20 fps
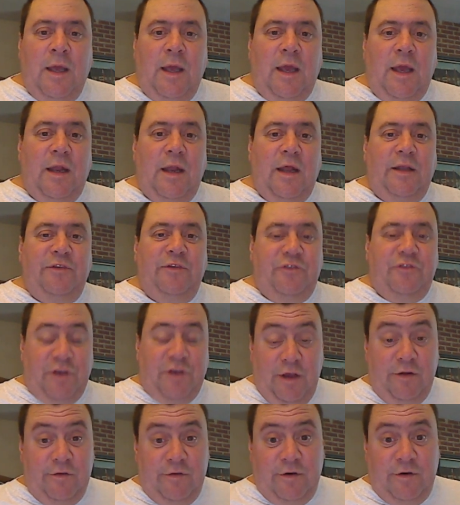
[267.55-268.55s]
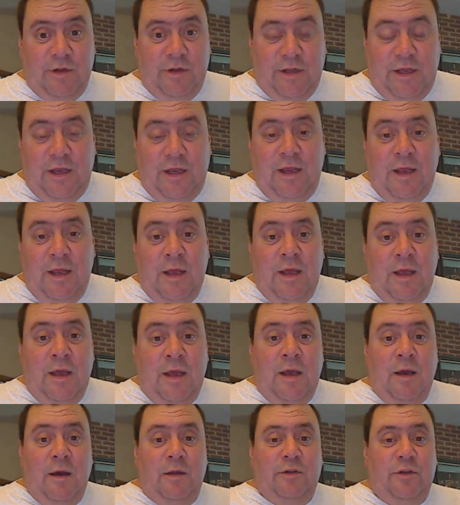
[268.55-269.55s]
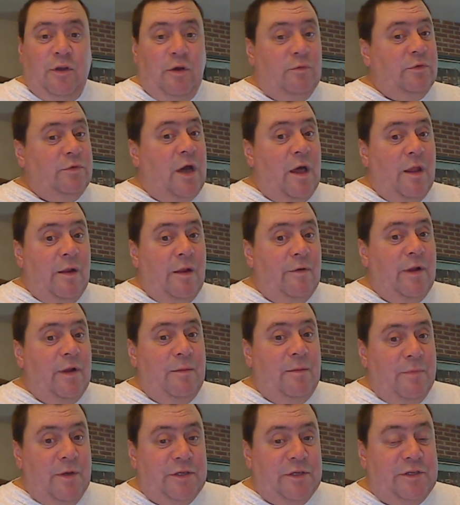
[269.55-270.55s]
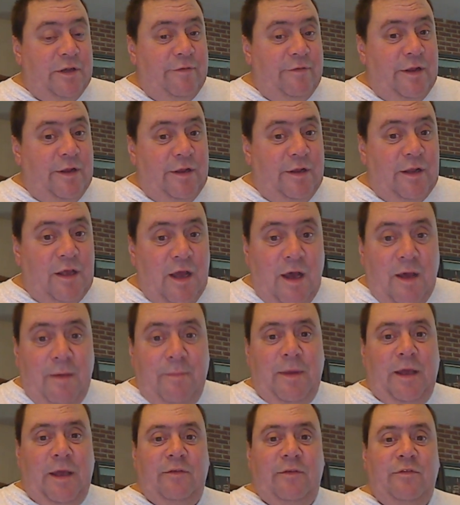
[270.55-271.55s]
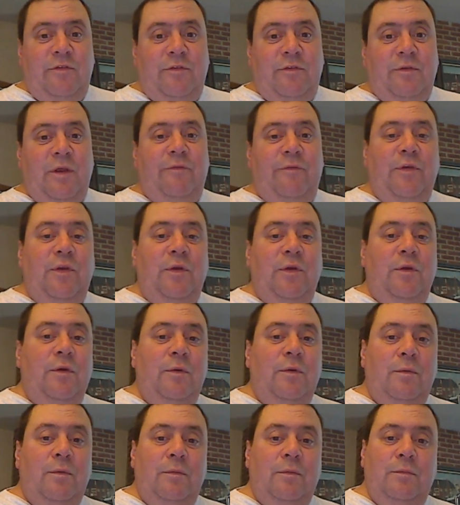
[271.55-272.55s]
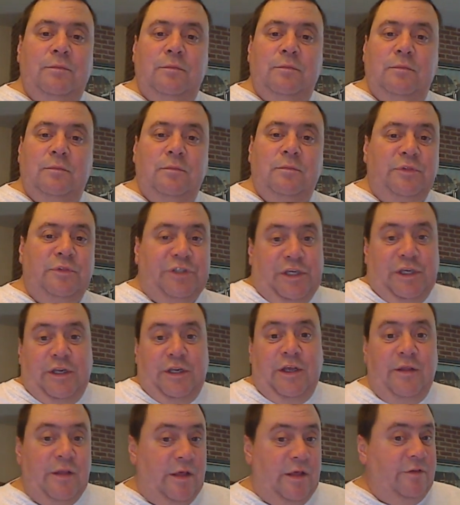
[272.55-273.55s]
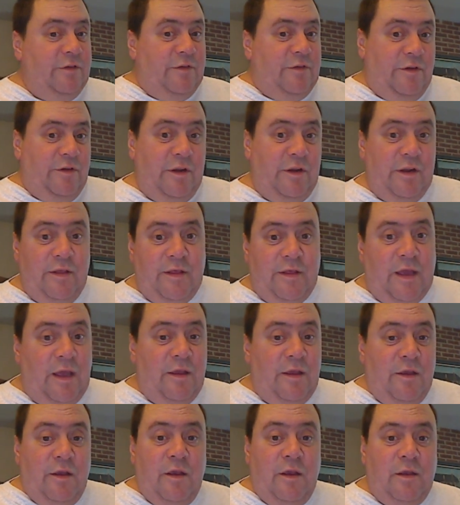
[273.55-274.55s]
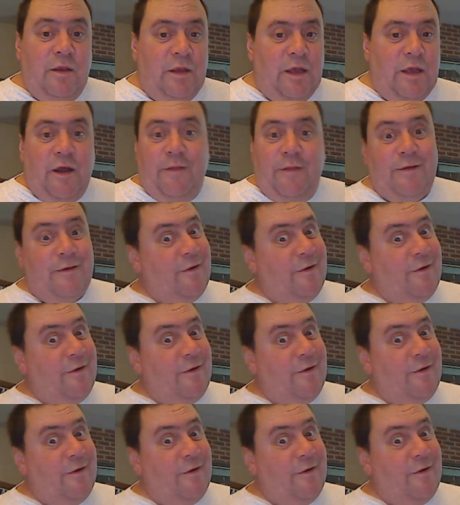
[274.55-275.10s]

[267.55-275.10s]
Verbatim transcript: and I generally uh, don't tolerate much of it in the comments. If you GD this and GD that, you get on the